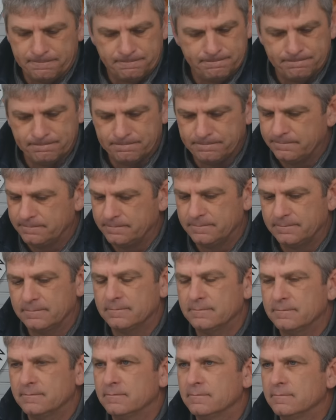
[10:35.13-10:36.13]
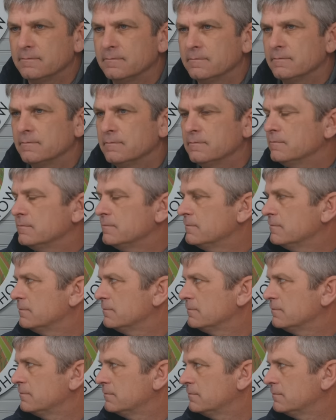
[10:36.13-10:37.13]

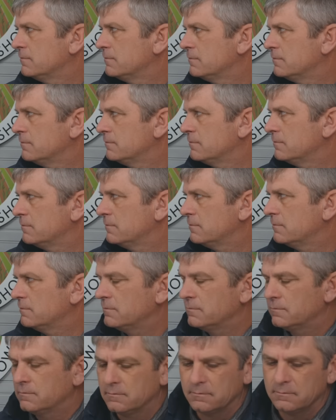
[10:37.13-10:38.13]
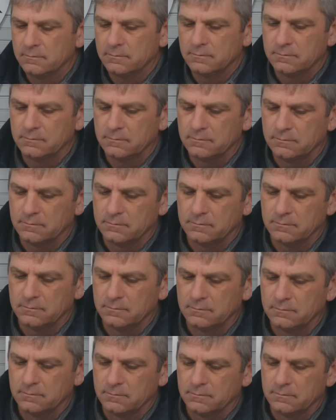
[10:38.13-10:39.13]

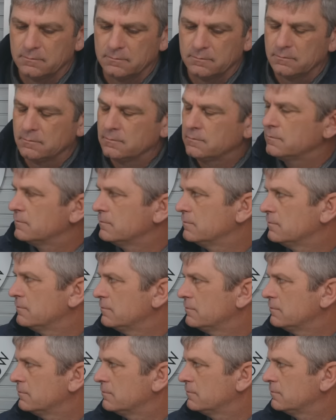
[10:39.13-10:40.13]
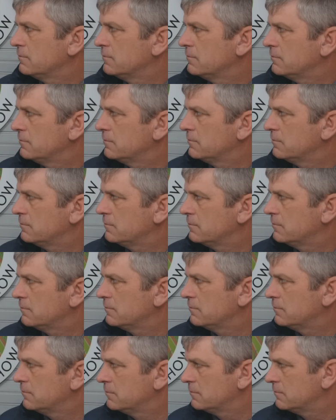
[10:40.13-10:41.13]

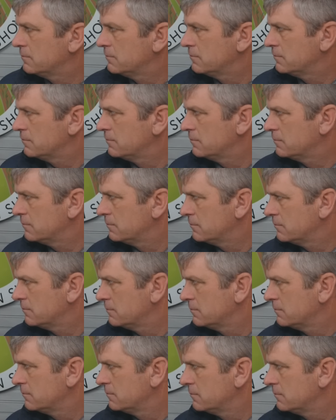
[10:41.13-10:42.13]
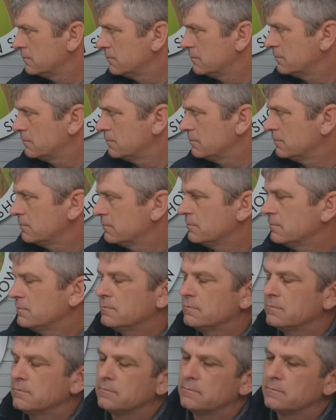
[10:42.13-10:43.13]
The person shown says nothing.